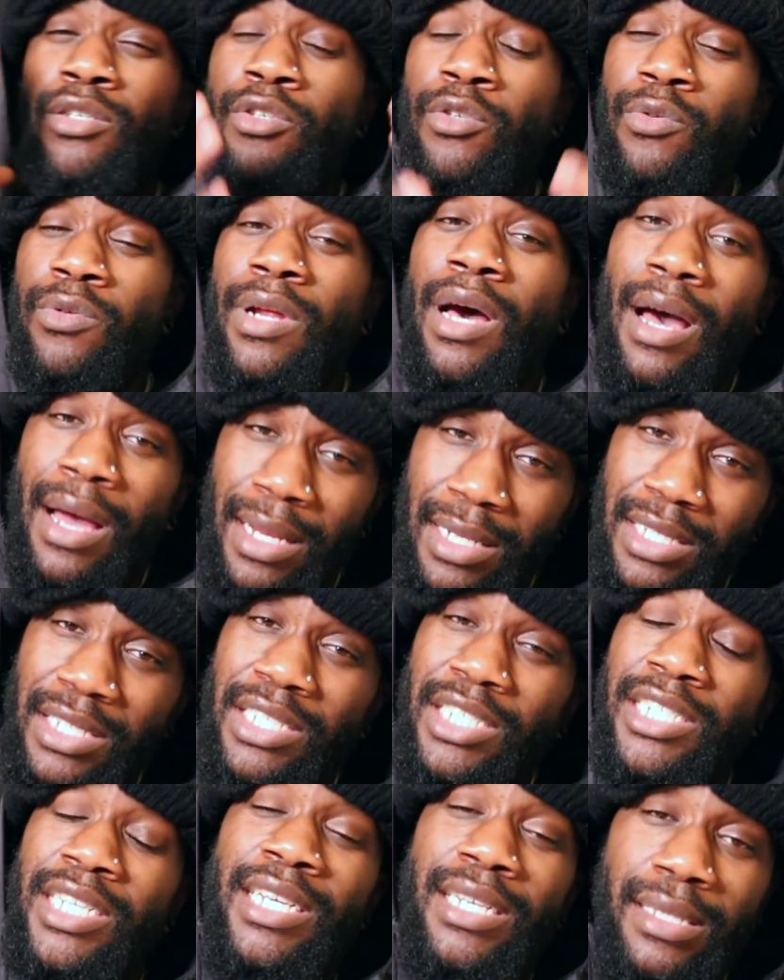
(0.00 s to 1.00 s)
Do not
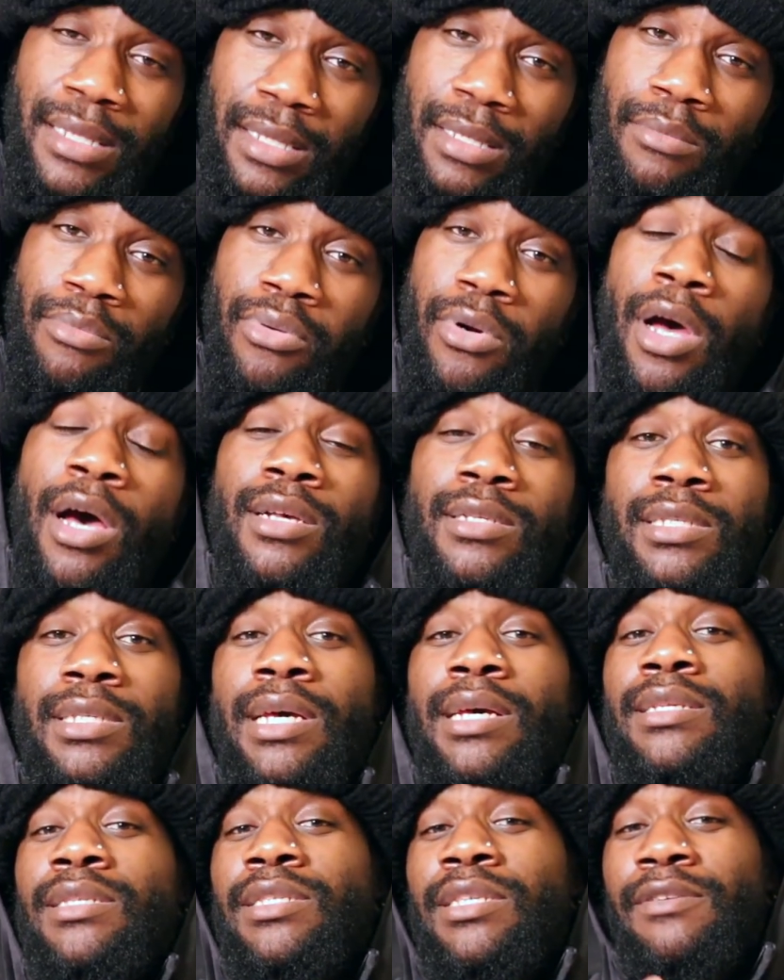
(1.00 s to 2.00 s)
cheat the
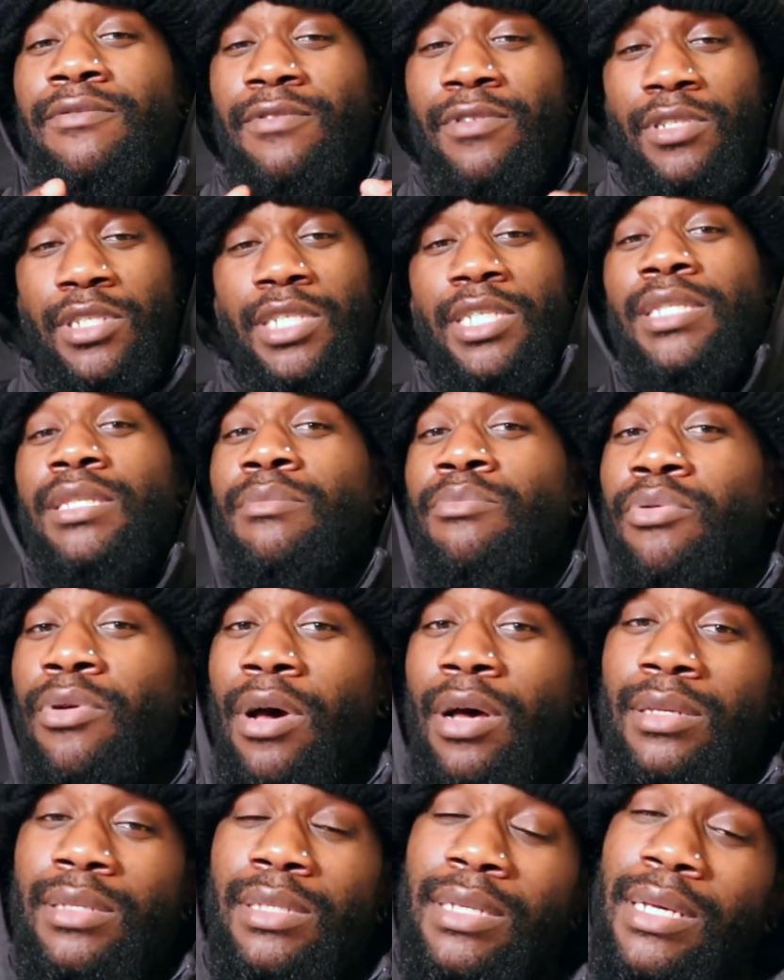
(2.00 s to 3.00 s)
process. If you cheat the
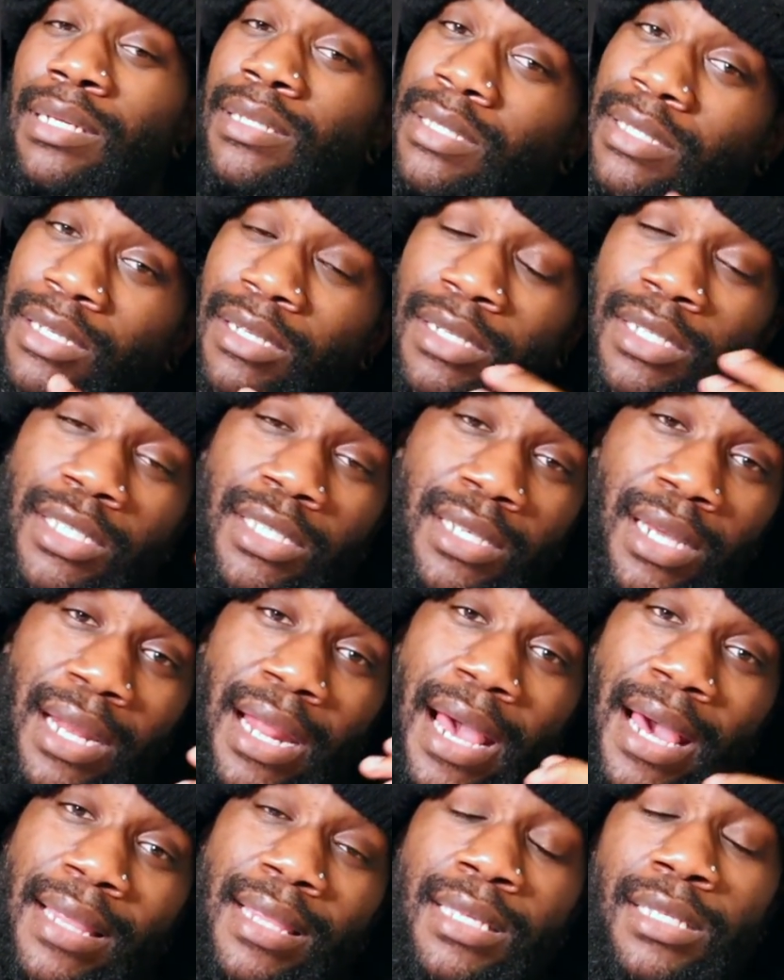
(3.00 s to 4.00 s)
process, you're just
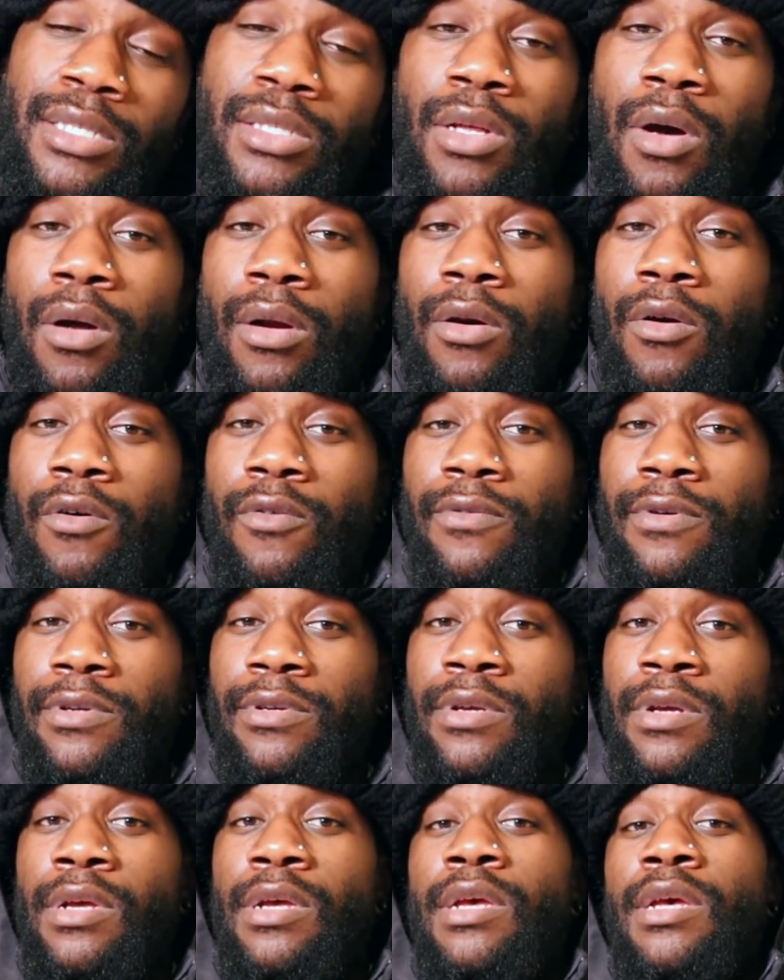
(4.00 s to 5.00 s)
gonna have to start over.
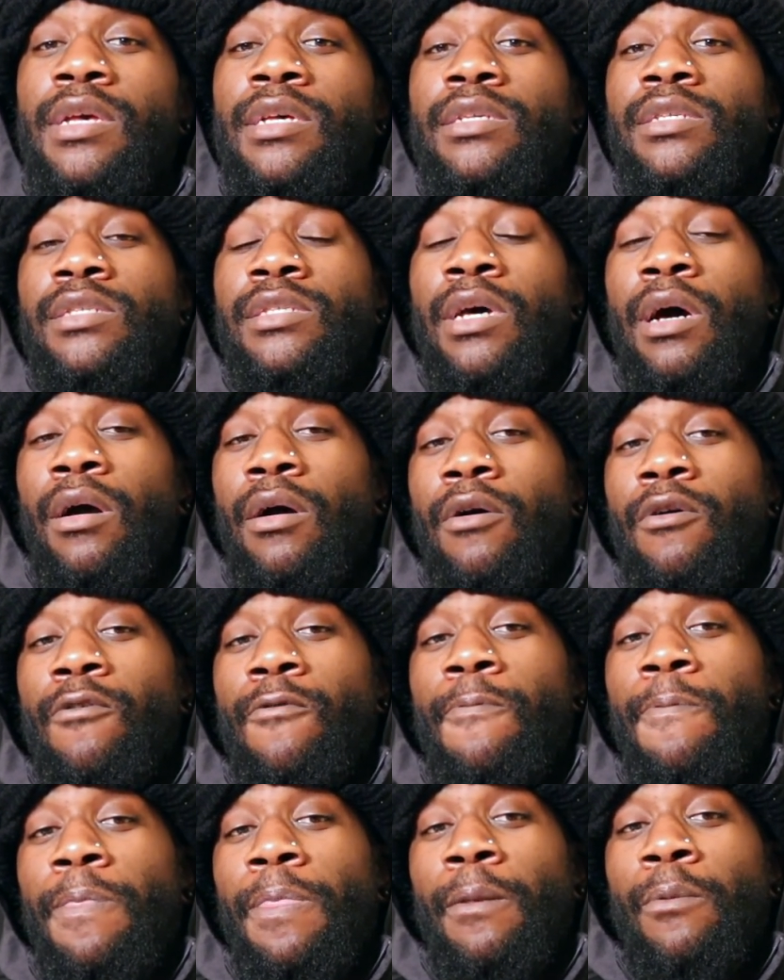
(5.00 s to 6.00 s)
So
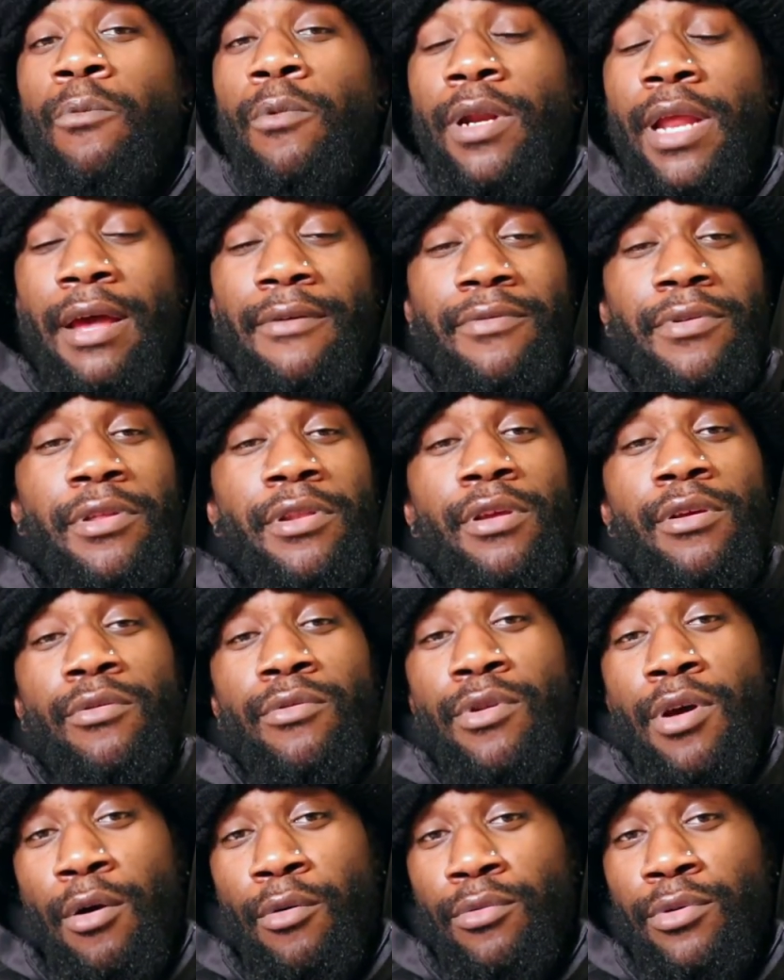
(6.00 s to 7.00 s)
whatever you do,
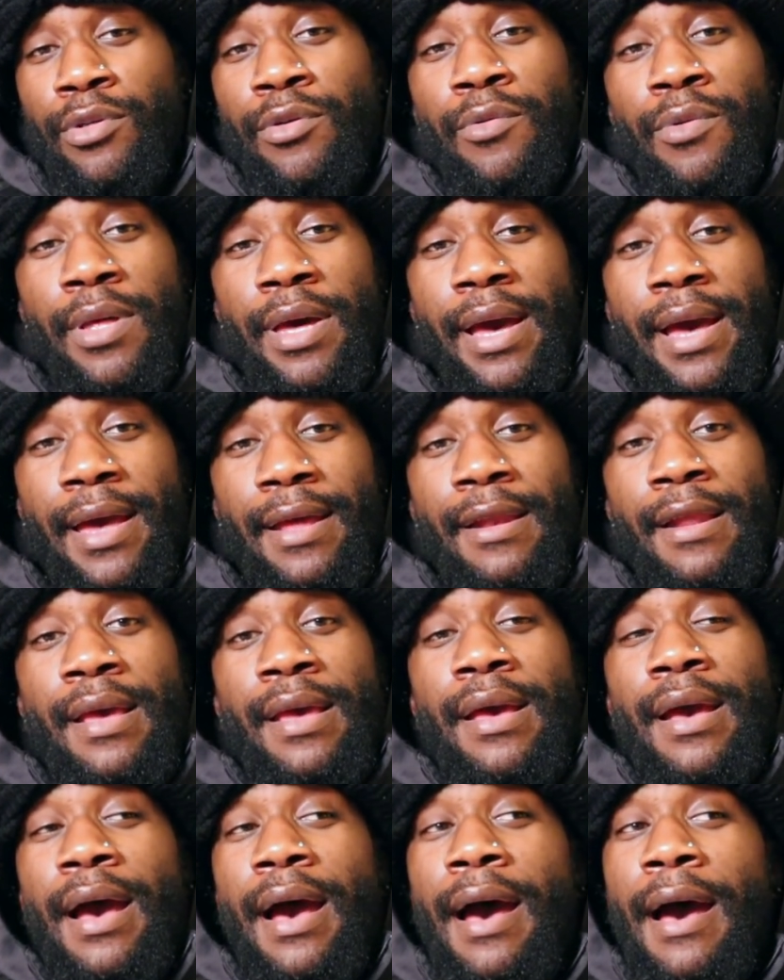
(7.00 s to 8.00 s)
don't do that.
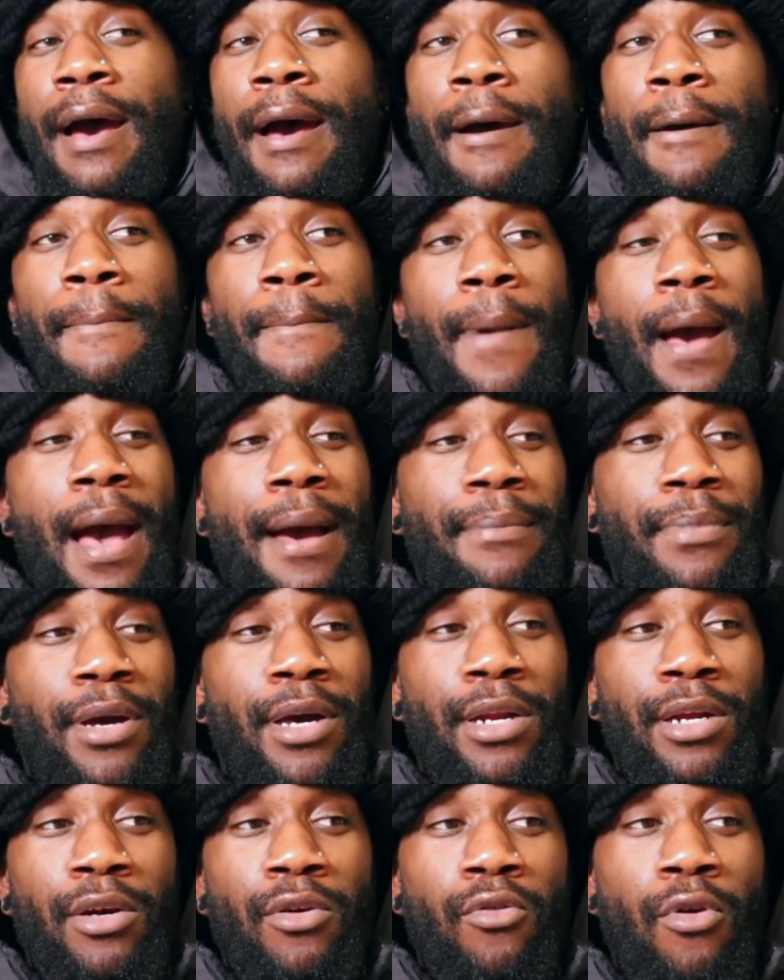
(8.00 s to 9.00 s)
I'm
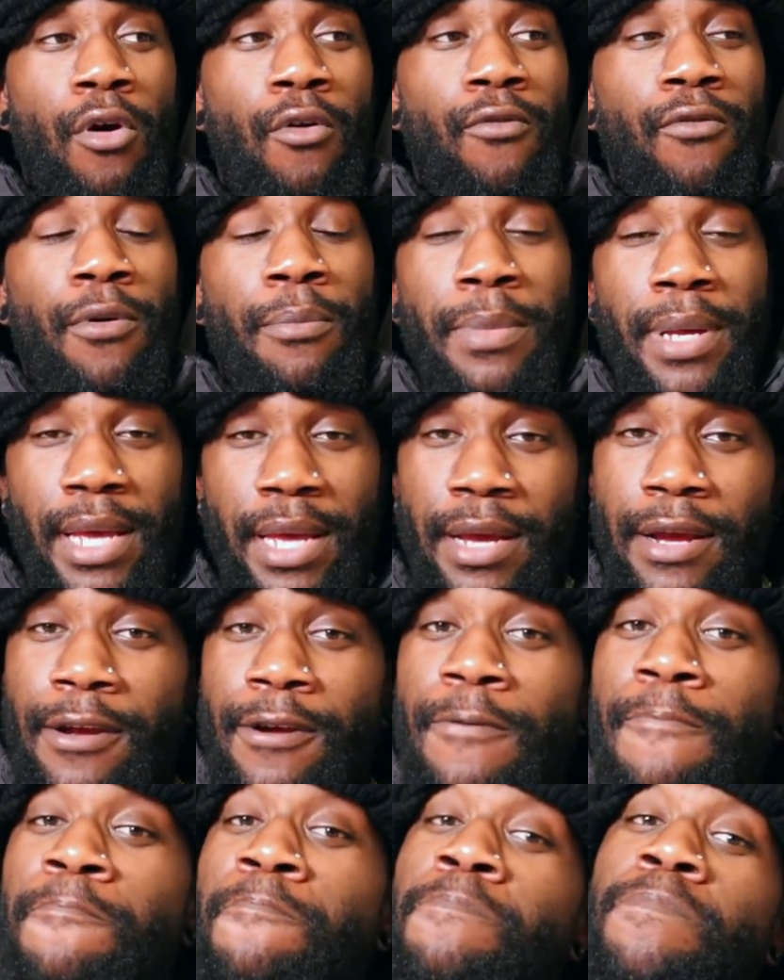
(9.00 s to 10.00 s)
gonna grow from
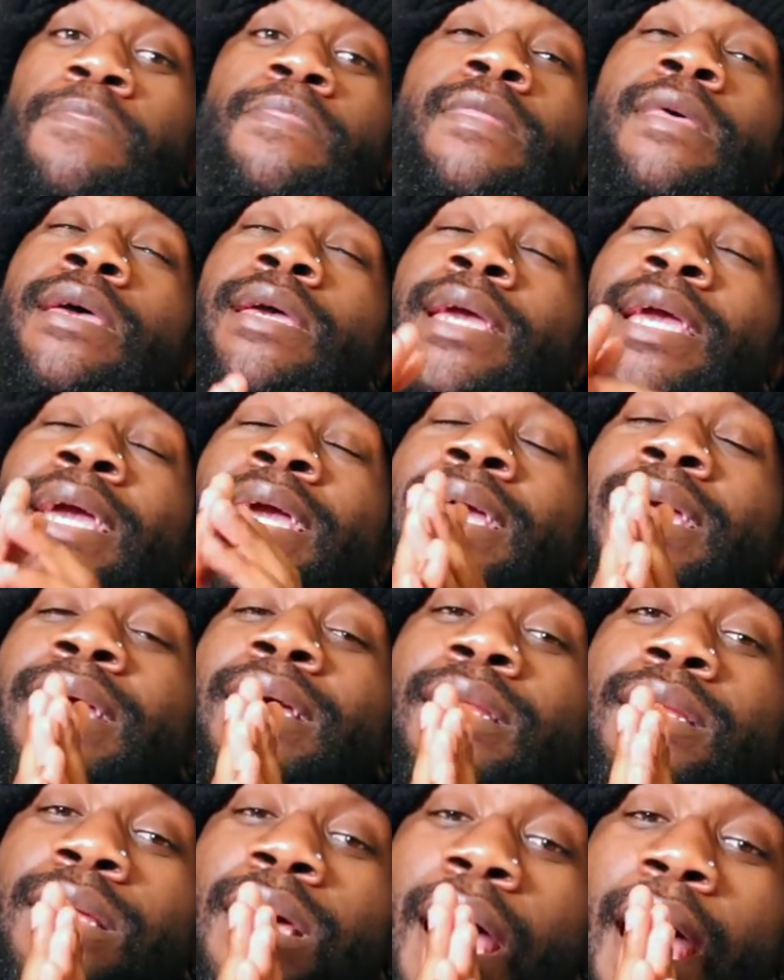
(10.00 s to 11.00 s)
here, and